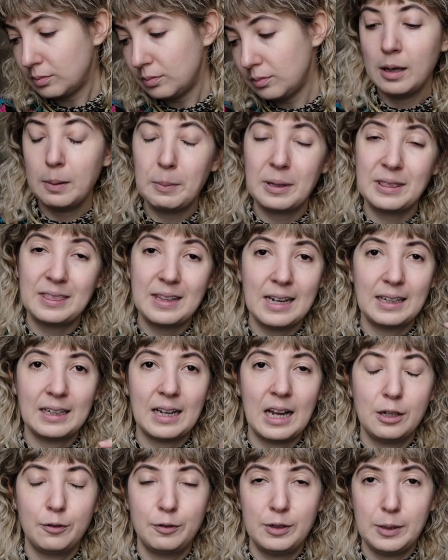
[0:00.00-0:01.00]
but that
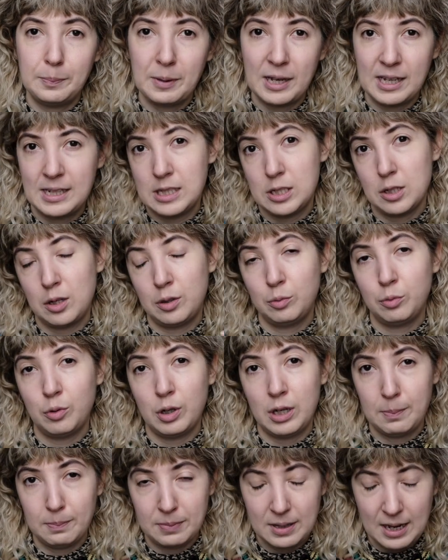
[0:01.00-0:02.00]
kind of depends on what
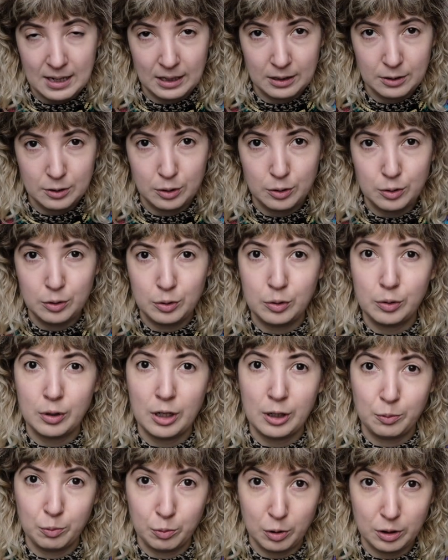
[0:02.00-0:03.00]
I'm planning to do
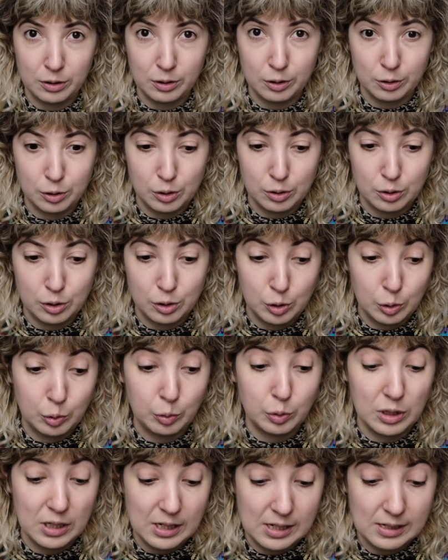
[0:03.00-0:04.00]
and what the shoot
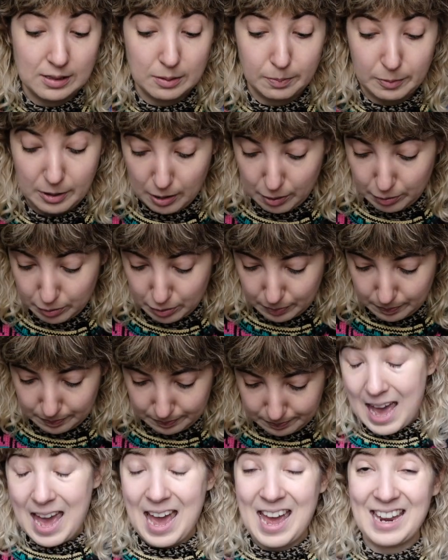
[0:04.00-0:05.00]
is about.
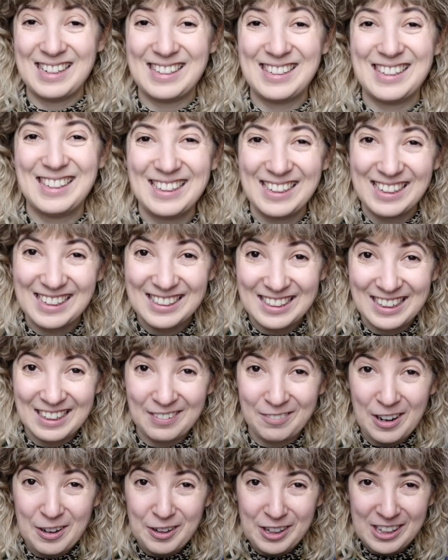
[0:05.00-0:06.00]
And the
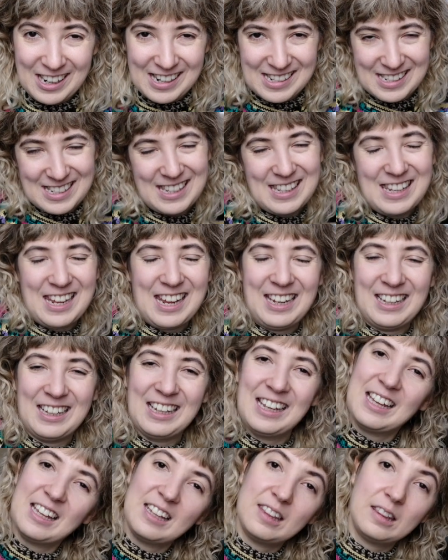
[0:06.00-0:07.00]
very last thing
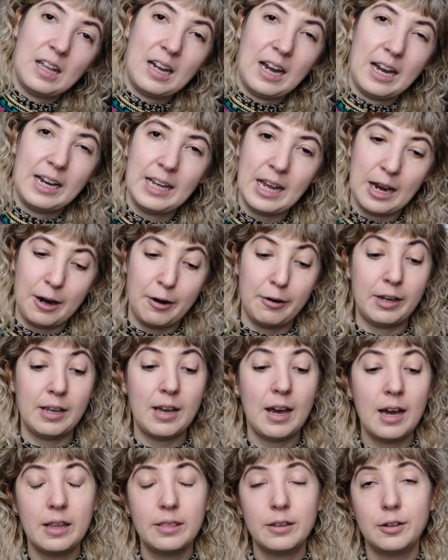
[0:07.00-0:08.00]
that I carry
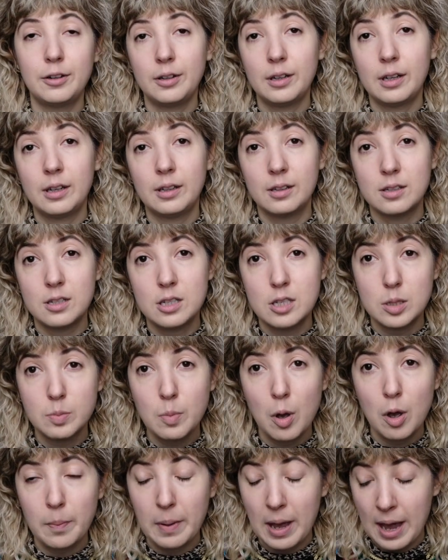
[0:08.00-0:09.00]
either in the
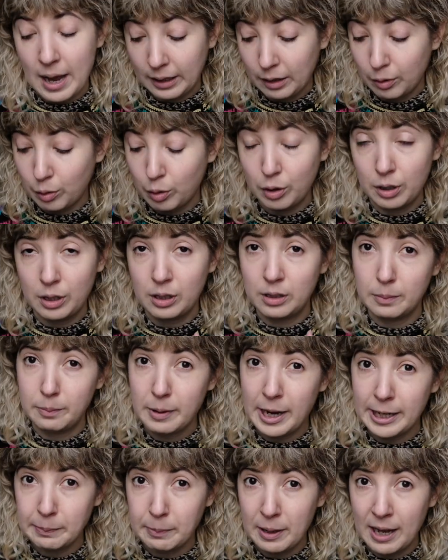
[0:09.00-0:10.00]
small bag or in the
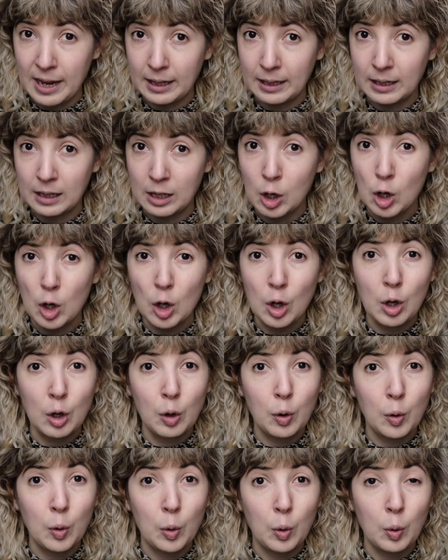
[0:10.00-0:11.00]
backpack
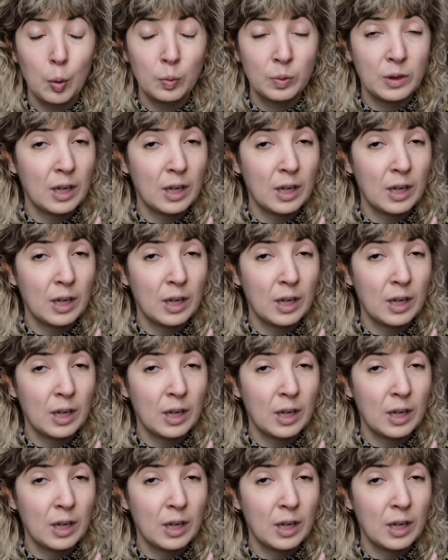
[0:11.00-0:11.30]
that